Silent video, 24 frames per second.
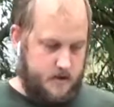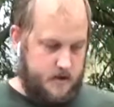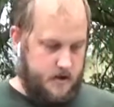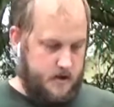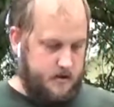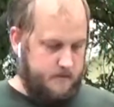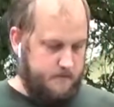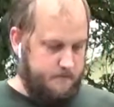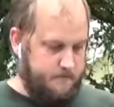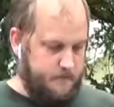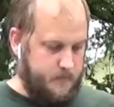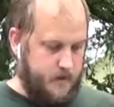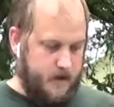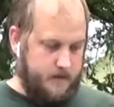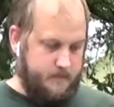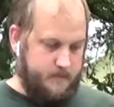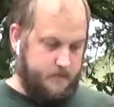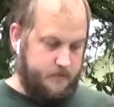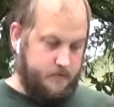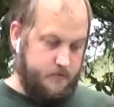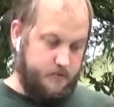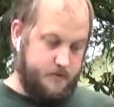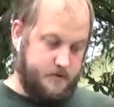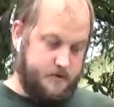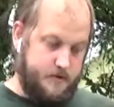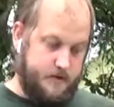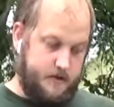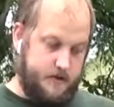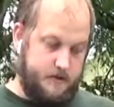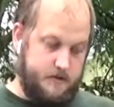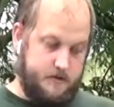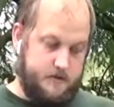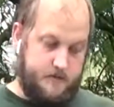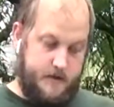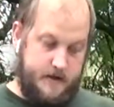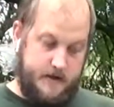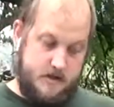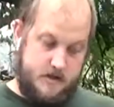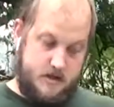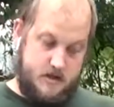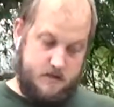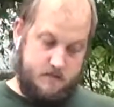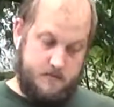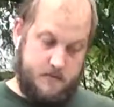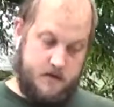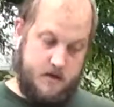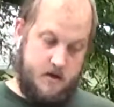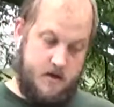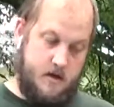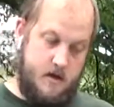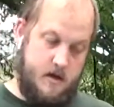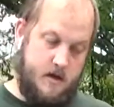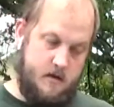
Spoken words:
A lot of people will try to use pine chips.